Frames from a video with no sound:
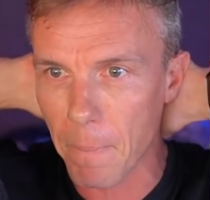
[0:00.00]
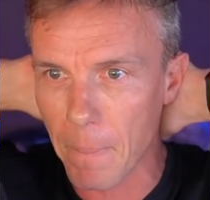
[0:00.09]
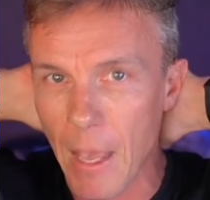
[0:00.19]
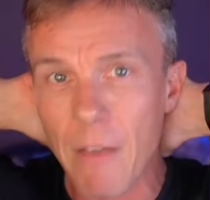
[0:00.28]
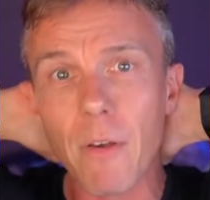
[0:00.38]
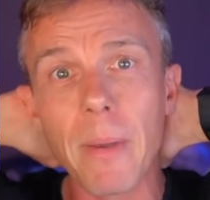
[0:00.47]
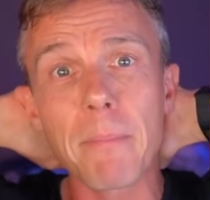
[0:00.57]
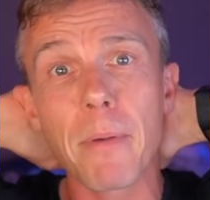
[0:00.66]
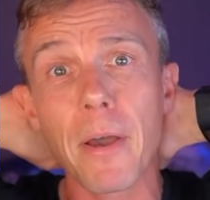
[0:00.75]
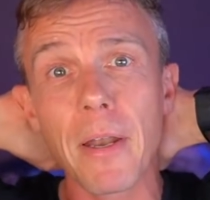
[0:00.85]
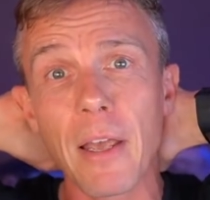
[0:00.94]
Have I Been
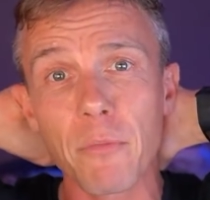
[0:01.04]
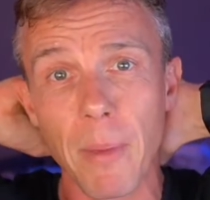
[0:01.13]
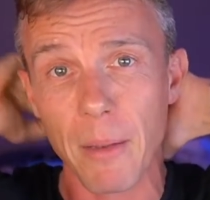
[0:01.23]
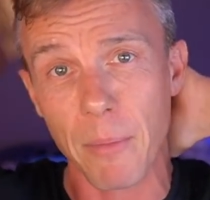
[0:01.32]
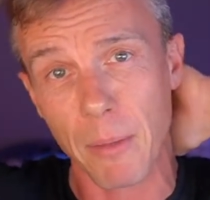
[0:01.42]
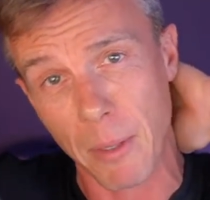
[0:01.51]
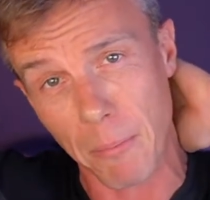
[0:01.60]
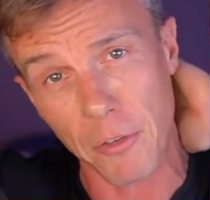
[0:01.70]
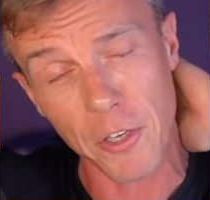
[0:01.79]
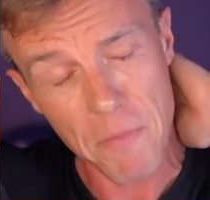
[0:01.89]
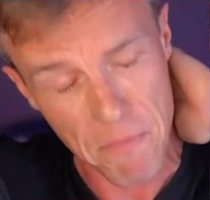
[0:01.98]
Pwned has made me a bit
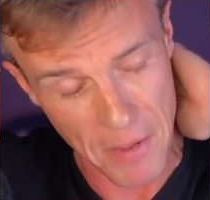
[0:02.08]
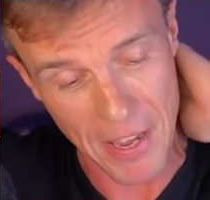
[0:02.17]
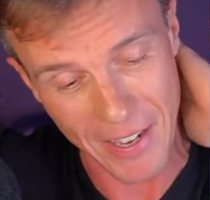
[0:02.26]
busy.